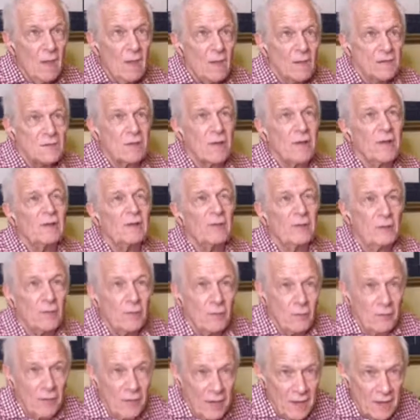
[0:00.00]
So
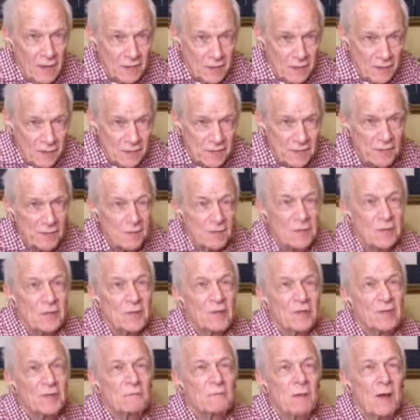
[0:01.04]
Interlude is
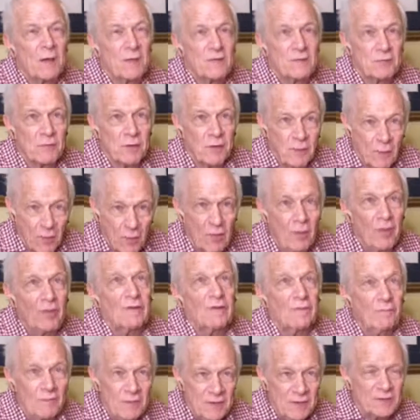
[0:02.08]
sponsoring
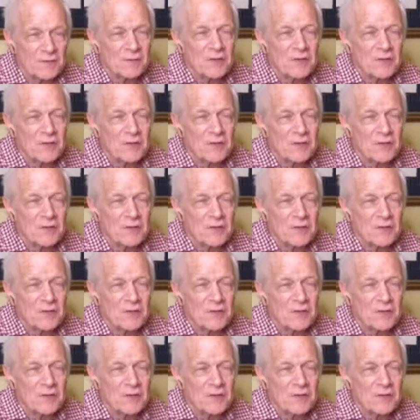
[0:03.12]
all of these